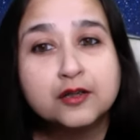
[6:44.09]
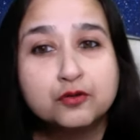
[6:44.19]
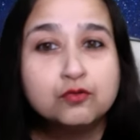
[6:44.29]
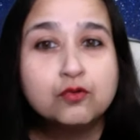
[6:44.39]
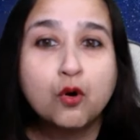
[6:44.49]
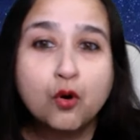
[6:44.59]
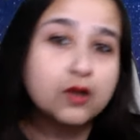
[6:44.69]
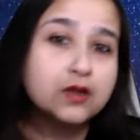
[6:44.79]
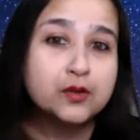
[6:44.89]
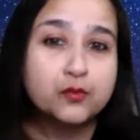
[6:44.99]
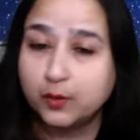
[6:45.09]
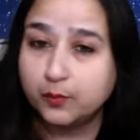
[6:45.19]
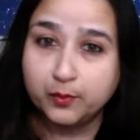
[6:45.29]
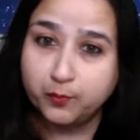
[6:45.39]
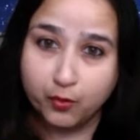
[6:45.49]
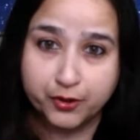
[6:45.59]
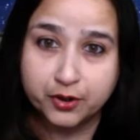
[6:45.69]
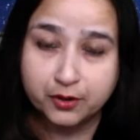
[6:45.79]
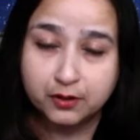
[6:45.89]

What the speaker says: Do all the verbal portion.